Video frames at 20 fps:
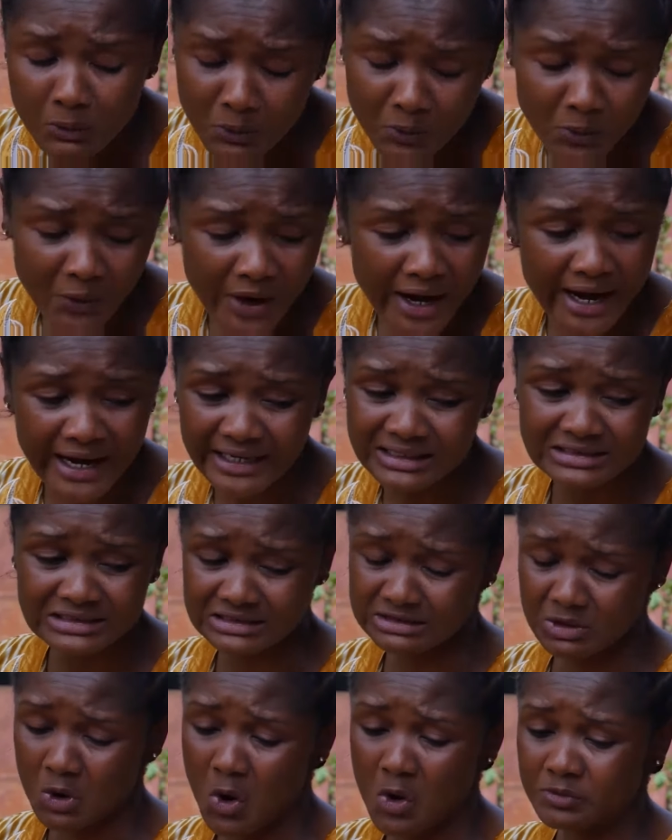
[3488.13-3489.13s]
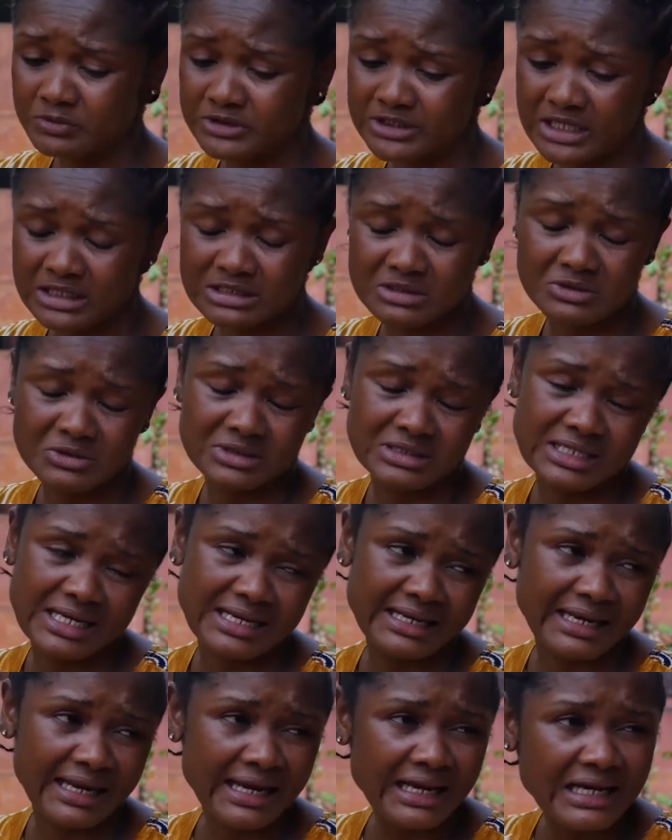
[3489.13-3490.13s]
weird object on
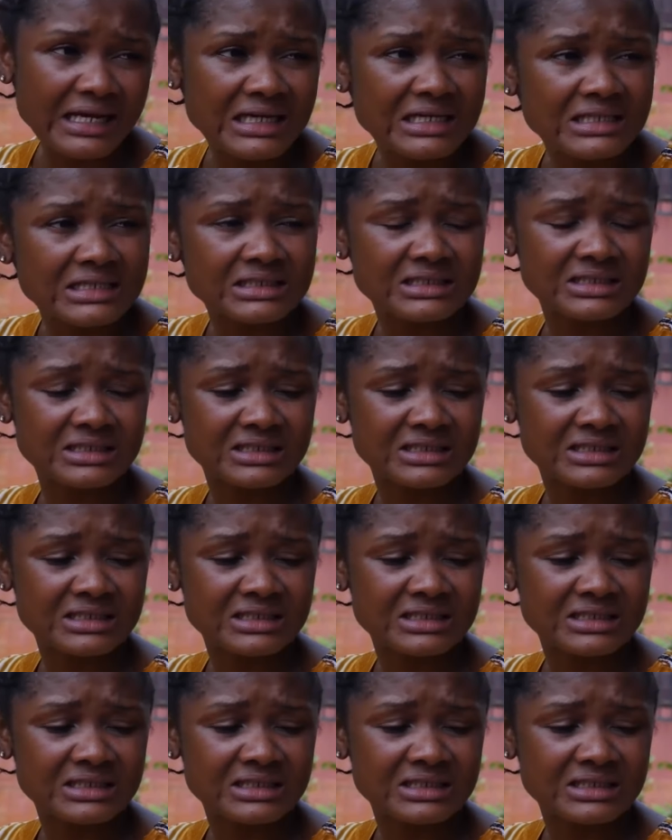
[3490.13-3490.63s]
their neck?